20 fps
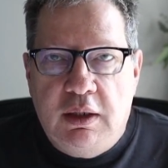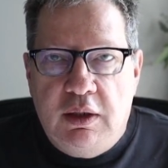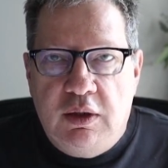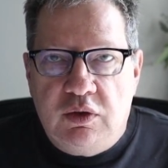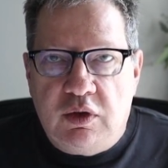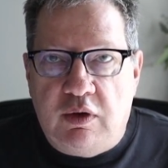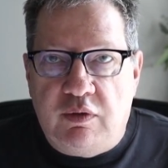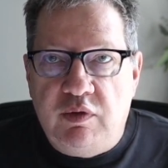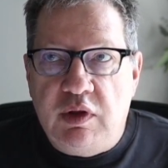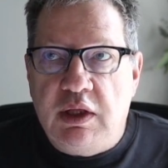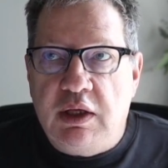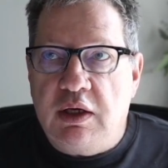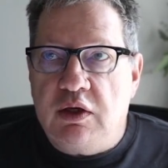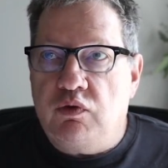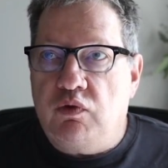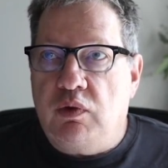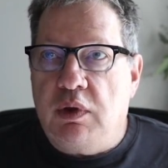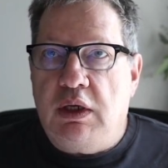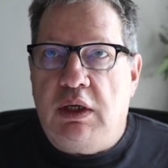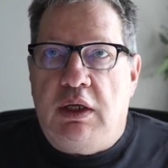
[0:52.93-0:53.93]
So everything
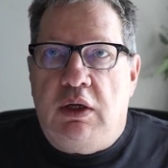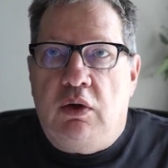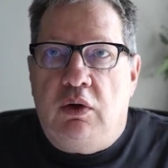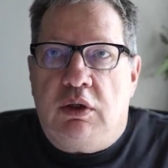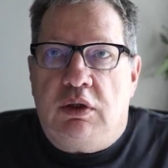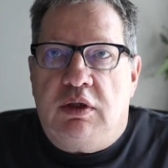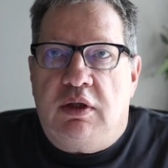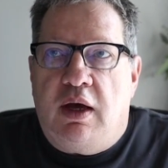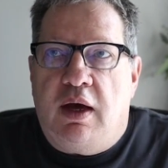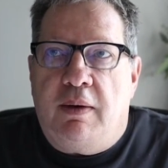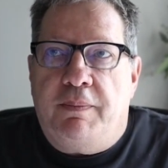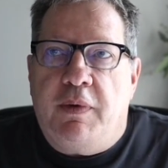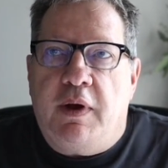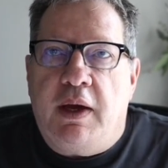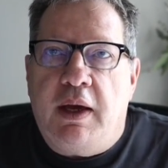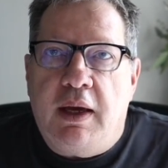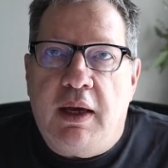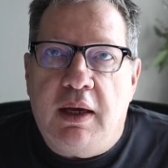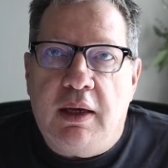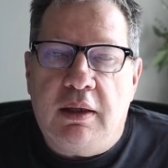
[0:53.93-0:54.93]
is really hooked up,
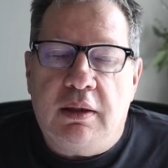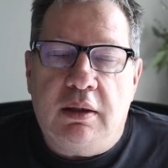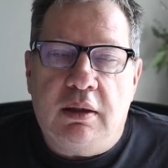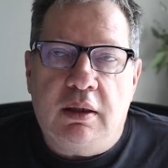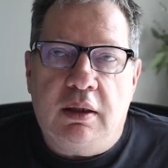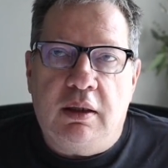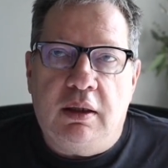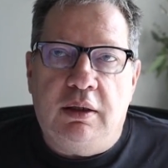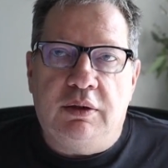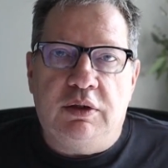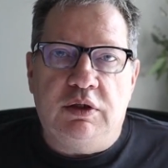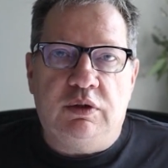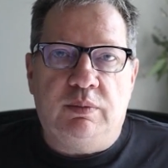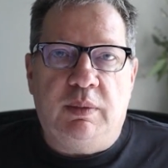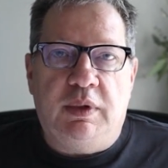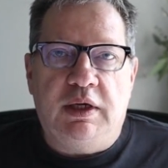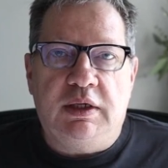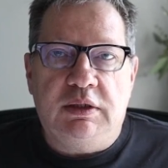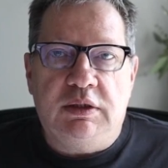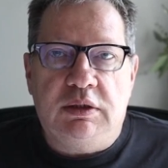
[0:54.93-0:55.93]
and it just
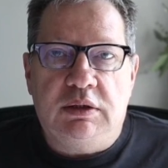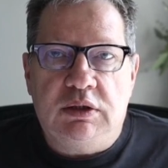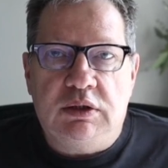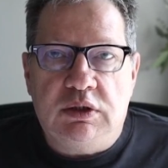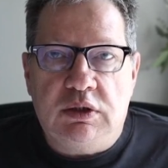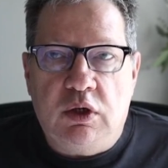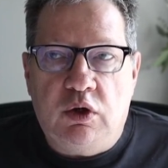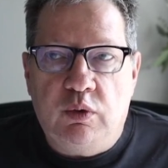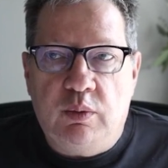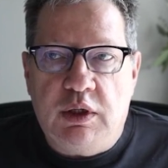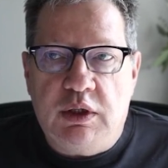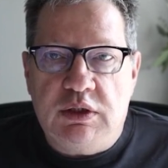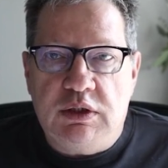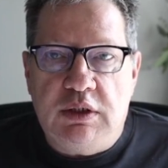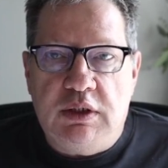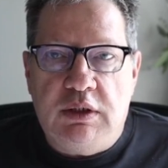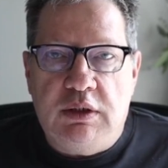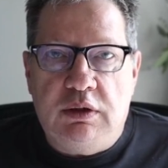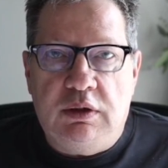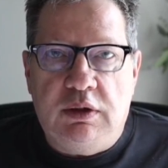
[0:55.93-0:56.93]
makes it so much
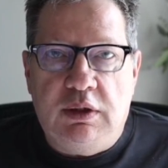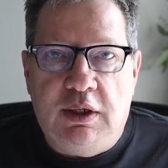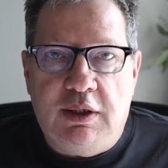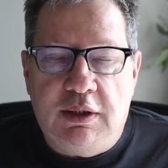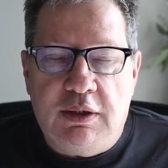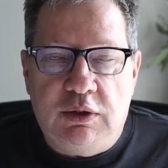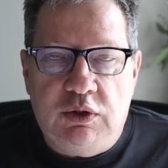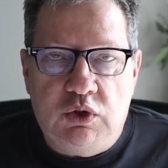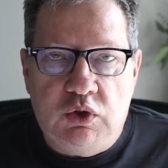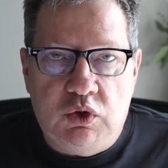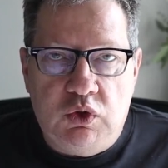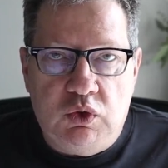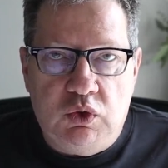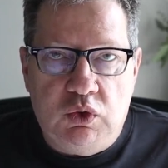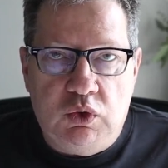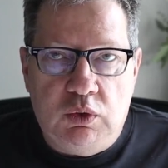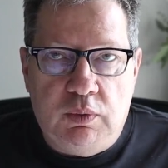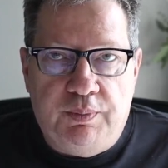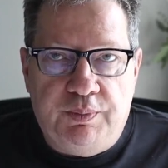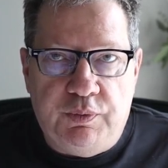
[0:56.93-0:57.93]
easier
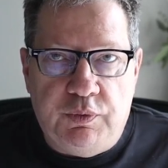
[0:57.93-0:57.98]
to